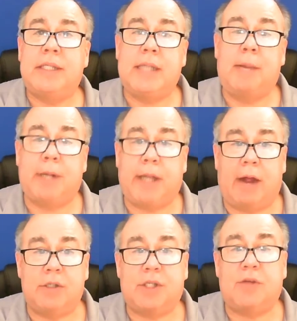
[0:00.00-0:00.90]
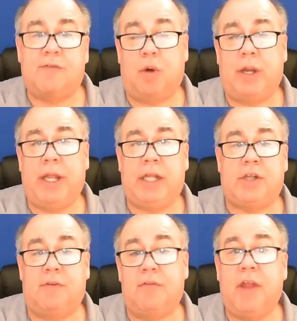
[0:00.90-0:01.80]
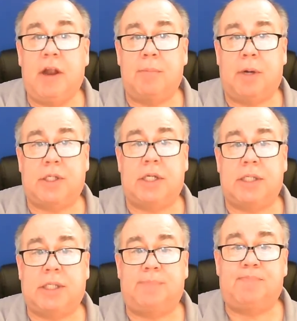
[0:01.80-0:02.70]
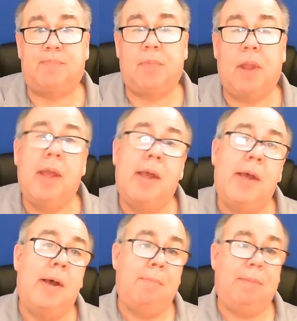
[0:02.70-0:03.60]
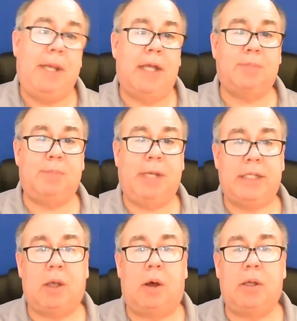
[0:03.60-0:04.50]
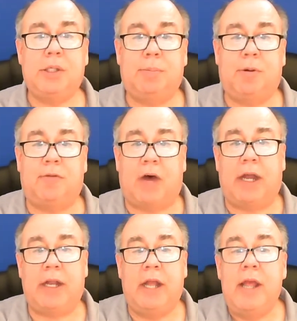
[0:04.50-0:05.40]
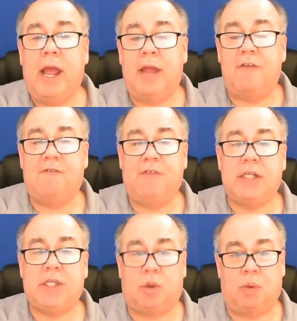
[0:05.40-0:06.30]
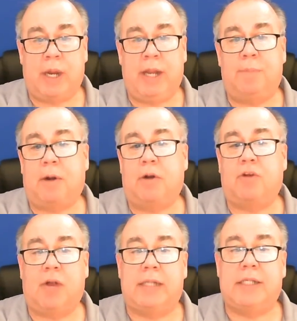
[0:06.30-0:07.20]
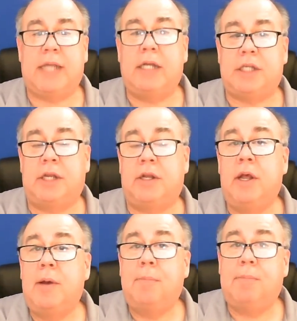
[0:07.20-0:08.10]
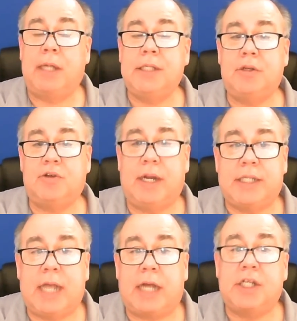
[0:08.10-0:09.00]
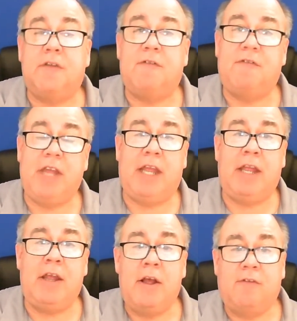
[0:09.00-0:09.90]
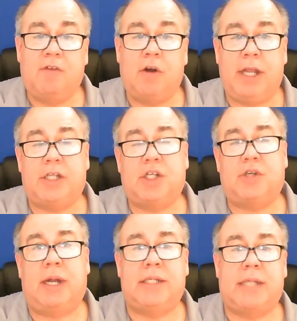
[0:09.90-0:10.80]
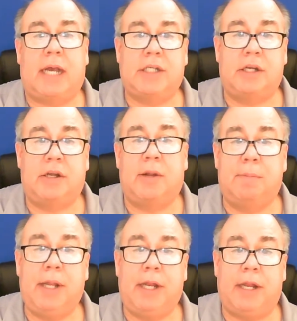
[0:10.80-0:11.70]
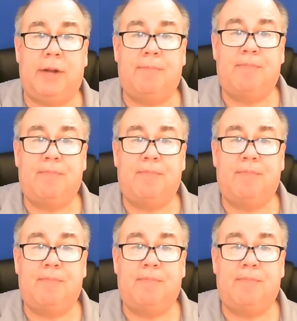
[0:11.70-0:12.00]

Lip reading: sub accounts for each of their merchants. PSPs also provide a fixed rate per transaction plus a transaction fee for each transaction completed.